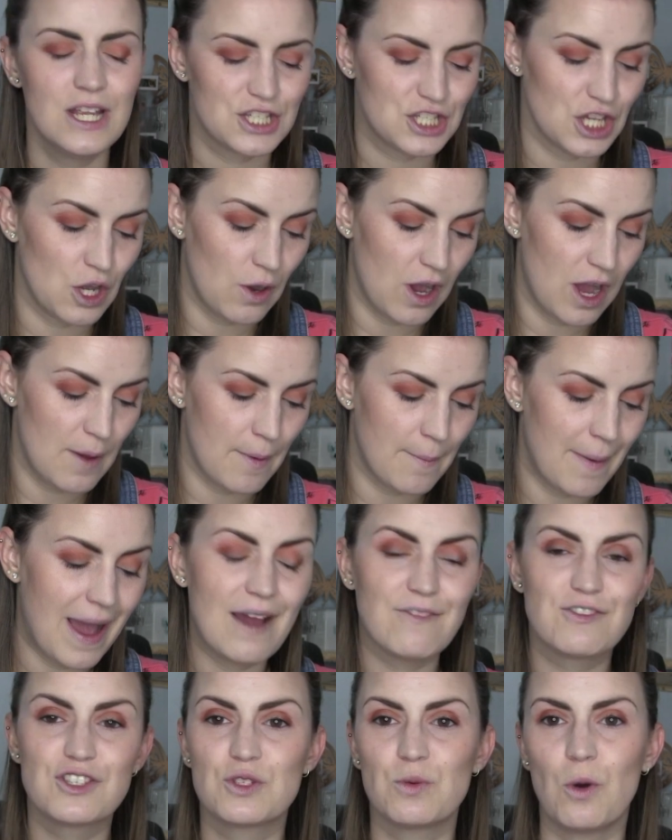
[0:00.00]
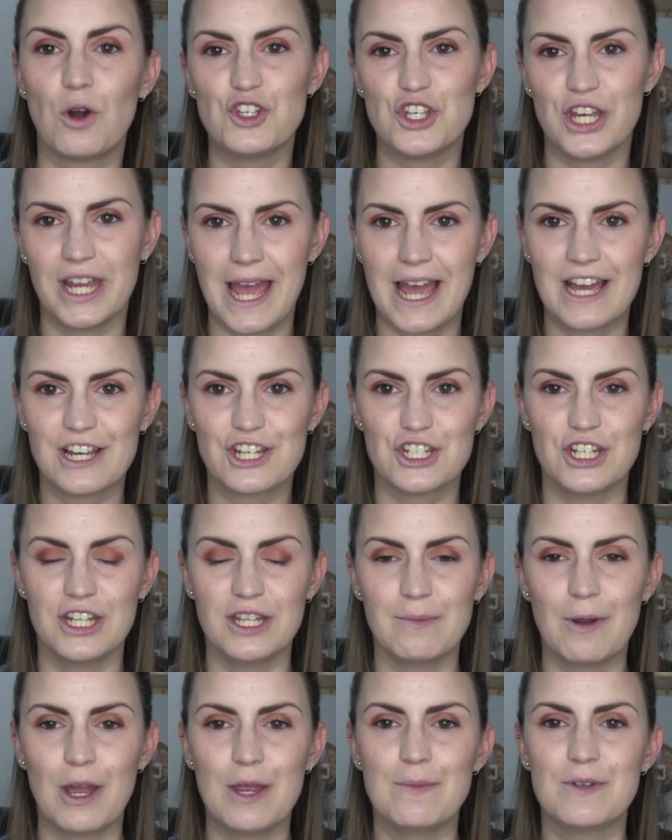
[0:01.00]
so I'm out of swatching action
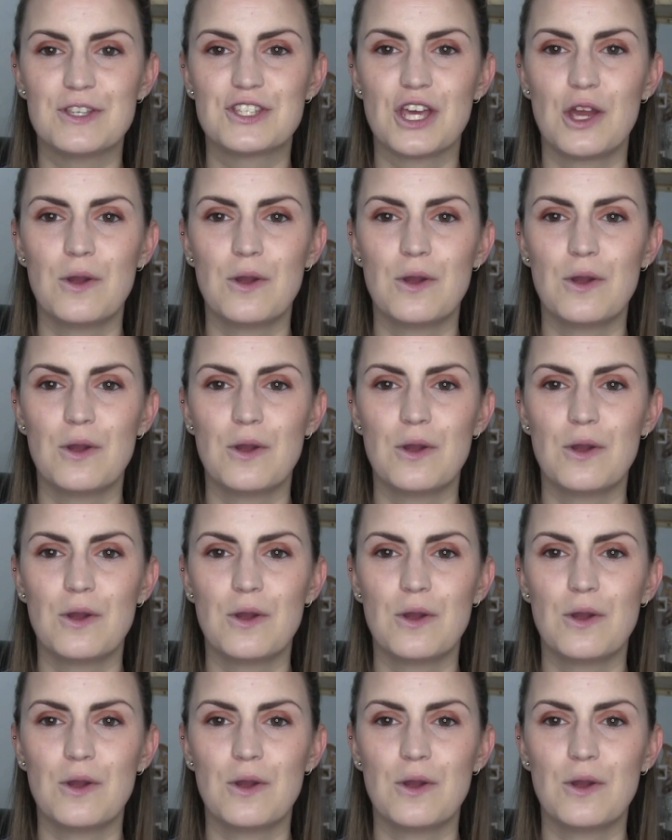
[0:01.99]
at the moment,